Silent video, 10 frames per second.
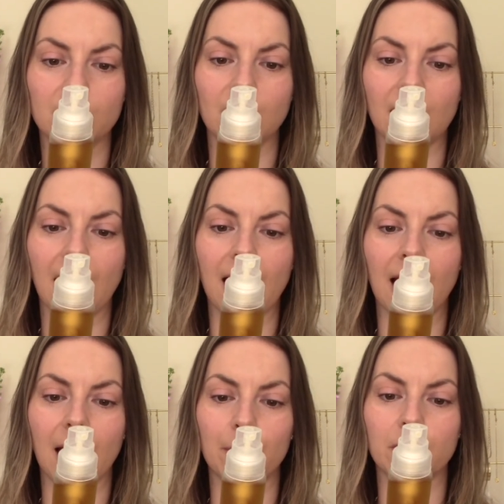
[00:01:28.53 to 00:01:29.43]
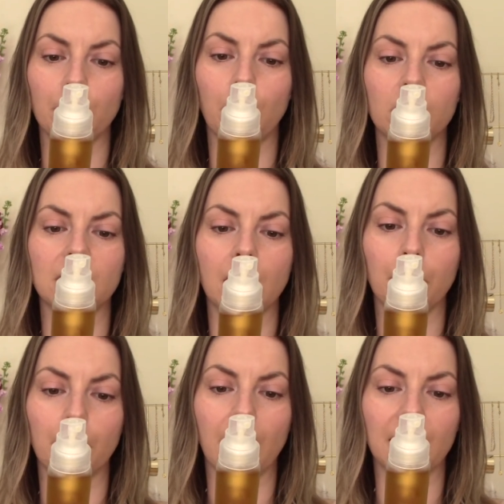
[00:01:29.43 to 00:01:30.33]
to calm the body
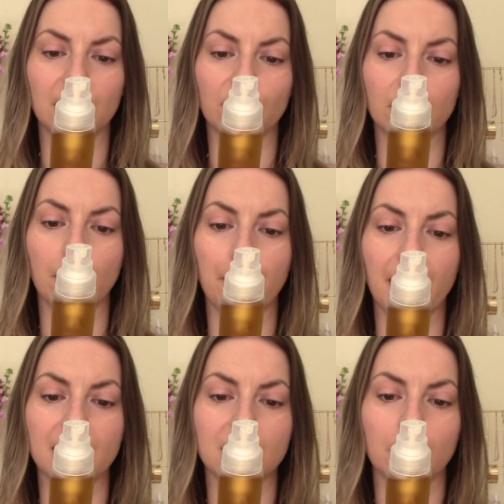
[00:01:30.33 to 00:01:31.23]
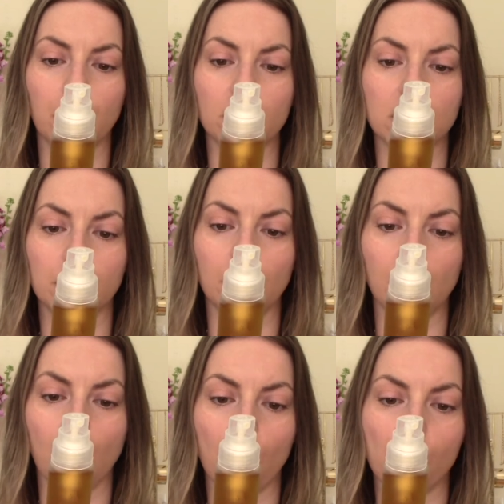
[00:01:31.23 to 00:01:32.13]
and mind for the best
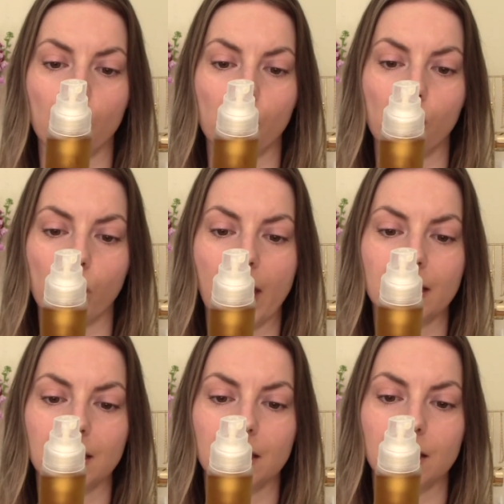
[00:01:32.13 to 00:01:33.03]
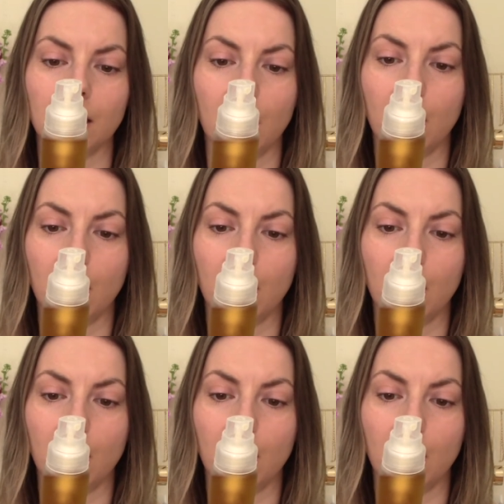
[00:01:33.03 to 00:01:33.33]
possible rest.